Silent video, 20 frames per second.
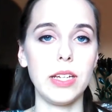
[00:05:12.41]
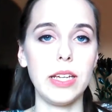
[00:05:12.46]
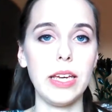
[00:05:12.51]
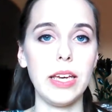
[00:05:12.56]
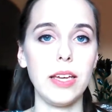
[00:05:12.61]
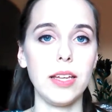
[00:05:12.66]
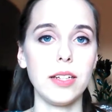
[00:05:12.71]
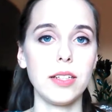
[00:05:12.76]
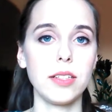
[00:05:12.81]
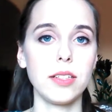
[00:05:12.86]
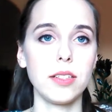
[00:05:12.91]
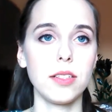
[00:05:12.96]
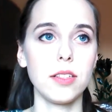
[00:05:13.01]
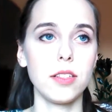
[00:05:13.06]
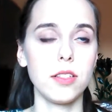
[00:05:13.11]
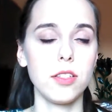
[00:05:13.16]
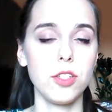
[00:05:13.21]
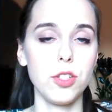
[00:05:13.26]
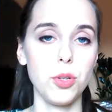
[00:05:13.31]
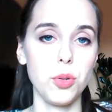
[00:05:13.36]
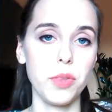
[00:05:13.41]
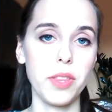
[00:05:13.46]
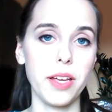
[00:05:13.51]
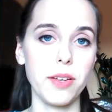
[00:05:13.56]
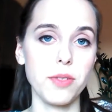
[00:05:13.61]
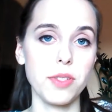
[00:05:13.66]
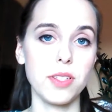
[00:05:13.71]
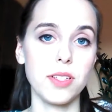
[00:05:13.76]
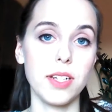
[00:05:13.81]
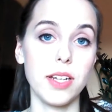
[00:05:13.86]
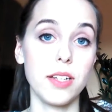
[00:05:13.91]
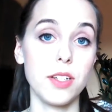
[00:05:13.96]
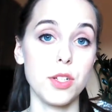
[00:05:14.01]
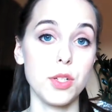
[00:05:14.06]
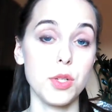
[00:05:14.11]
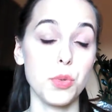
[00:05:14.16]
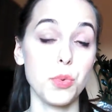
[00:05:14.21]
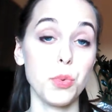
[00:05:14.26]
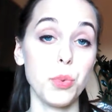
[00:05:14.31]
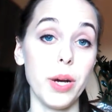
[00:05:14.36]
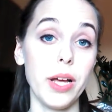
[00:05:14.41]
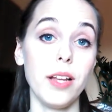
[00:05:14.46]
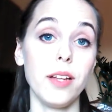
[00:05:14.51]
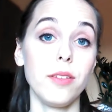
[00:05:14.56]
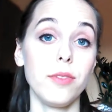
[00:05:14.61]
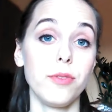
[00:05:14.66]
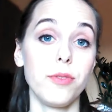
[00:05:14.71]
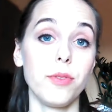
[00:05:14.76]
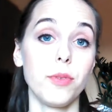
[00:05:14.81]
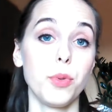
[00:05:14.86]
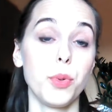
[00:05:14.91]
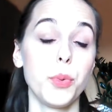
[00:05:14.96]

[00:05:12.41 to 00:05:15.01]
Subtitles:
in 2012